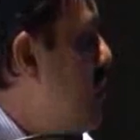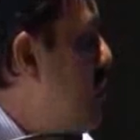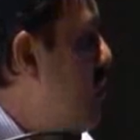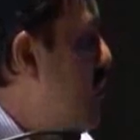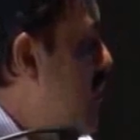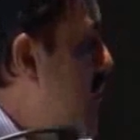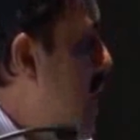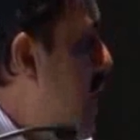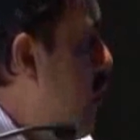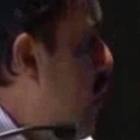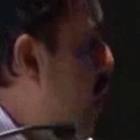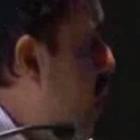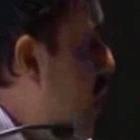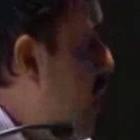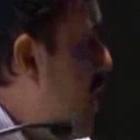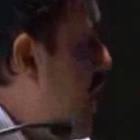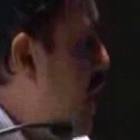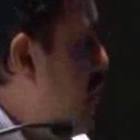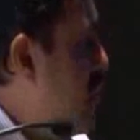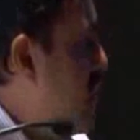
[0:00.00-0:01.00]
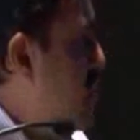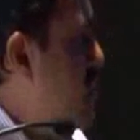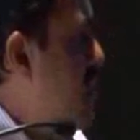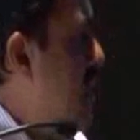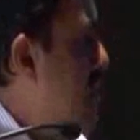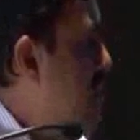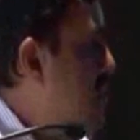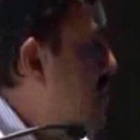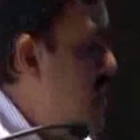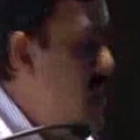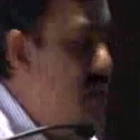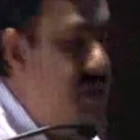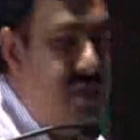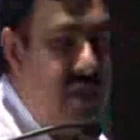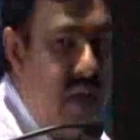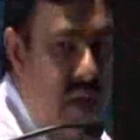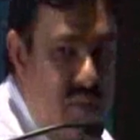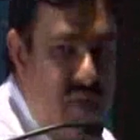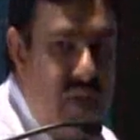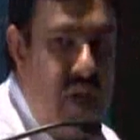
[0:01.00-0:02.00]
So we have all types of sensor in
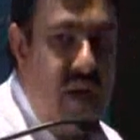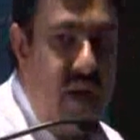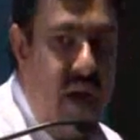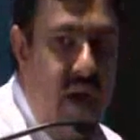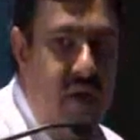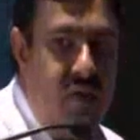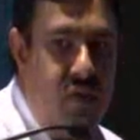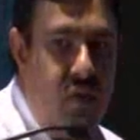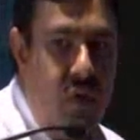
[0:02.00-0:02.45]
same satellite.